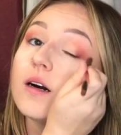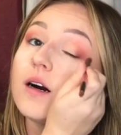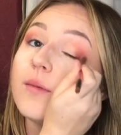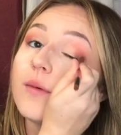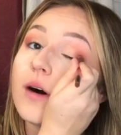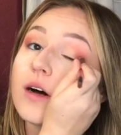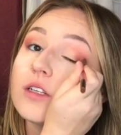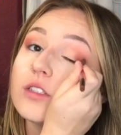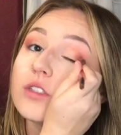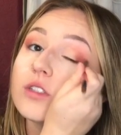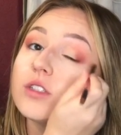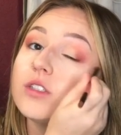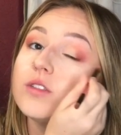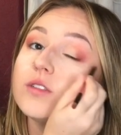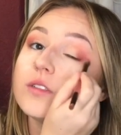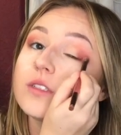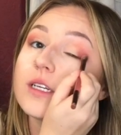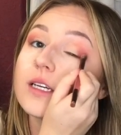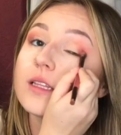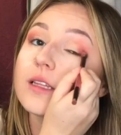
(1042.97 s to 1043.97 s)
I'm also
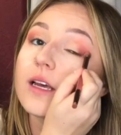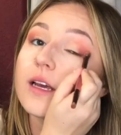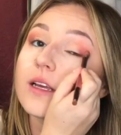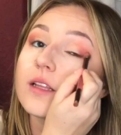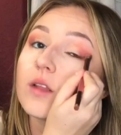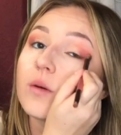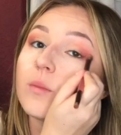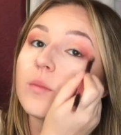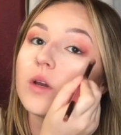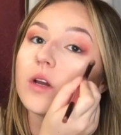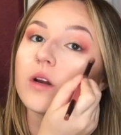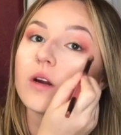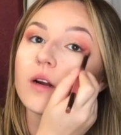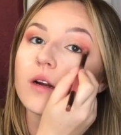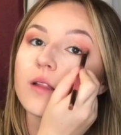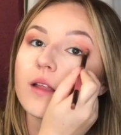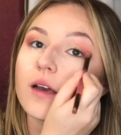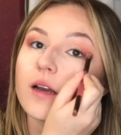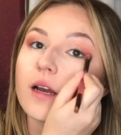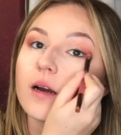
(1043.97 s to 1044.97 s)
using like the
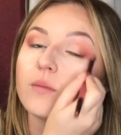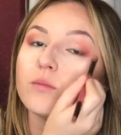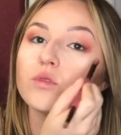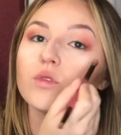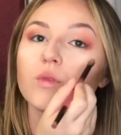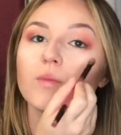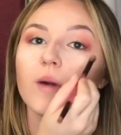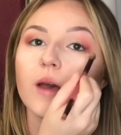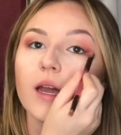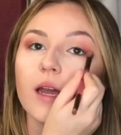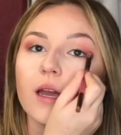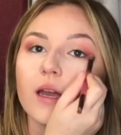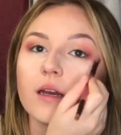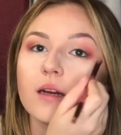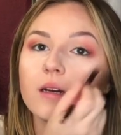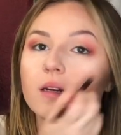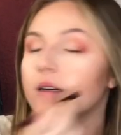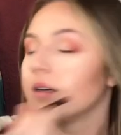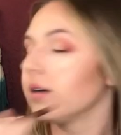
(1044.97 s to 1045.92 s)
mirror that comes with my